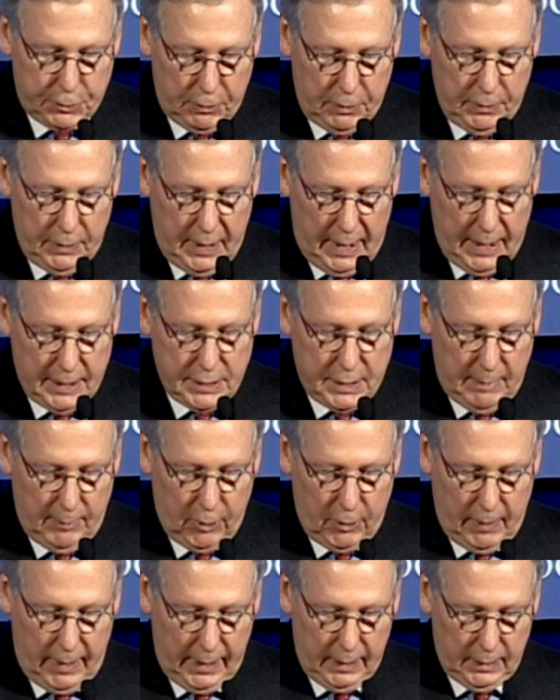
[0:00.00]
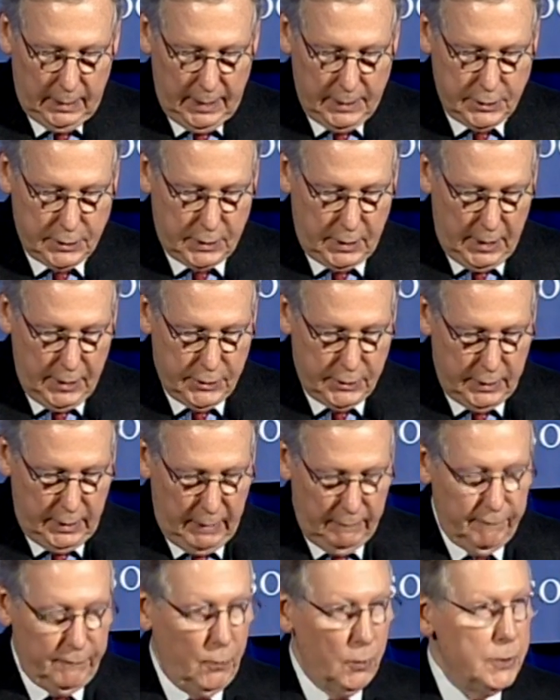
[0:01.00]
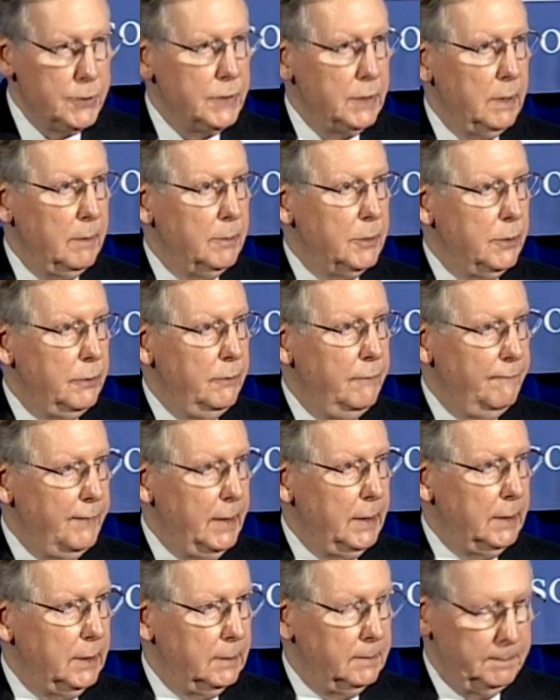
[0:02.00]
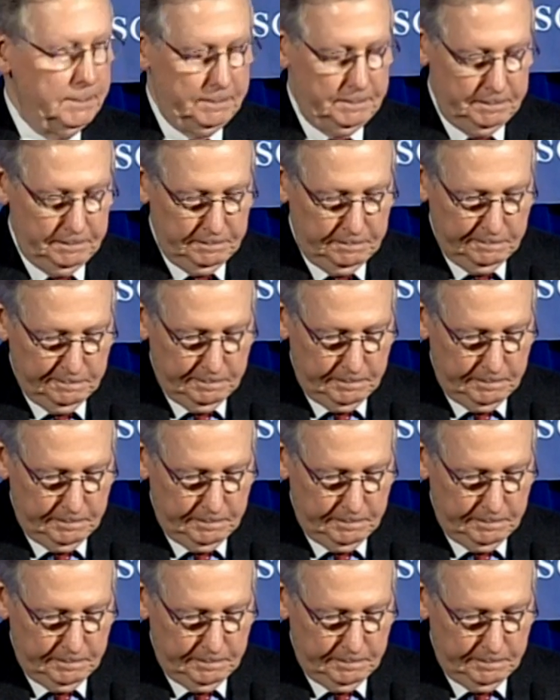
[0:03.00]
We'll scrutinize democratic legislation and force them to defend it.